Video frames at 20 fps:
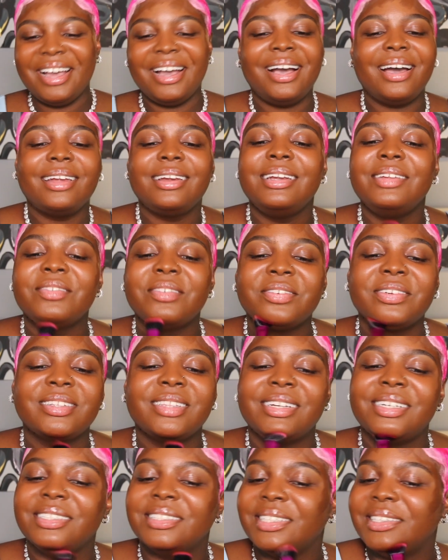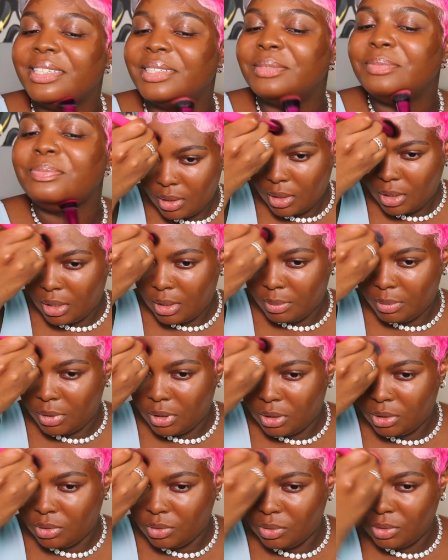I didn't even realize that. I'm gonna
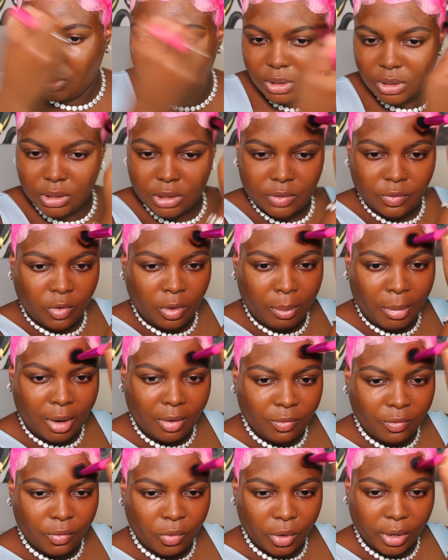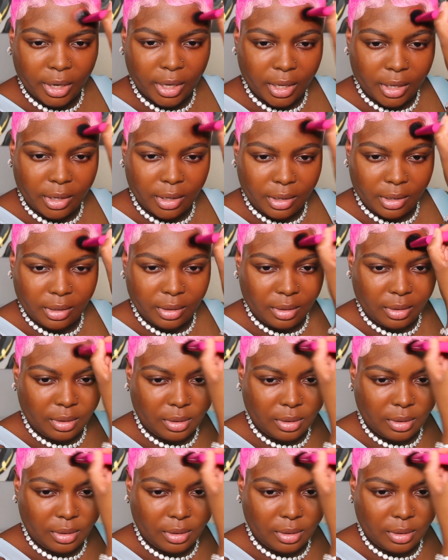use this for my forehead.